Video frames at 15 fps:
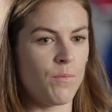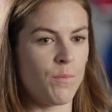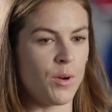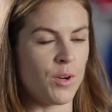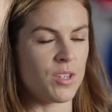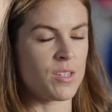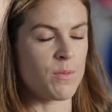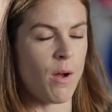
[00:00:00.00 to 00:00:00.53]

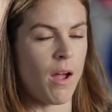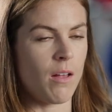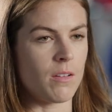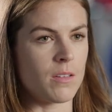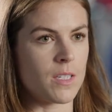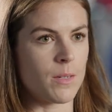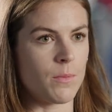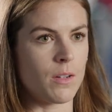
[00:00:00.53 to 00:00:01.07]
put a smile
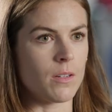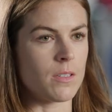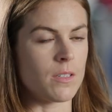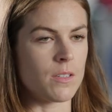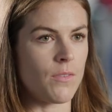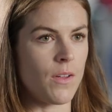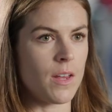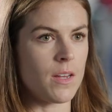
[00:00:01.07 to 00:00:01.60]
on someone
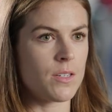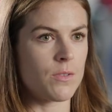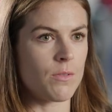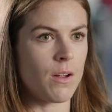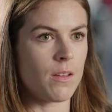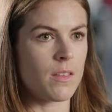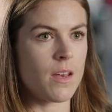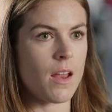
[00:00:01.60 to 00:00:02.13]
else's face
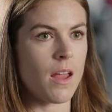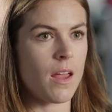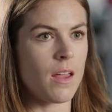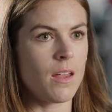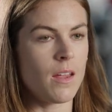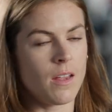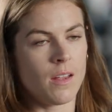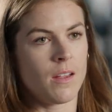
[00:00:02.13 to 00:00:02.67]
throughout the
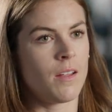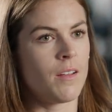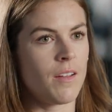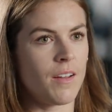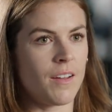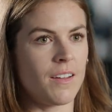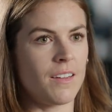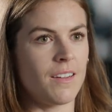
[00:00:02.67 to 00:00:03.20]
day,
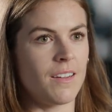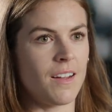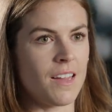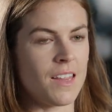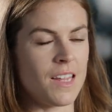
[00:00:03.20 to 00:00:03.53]
I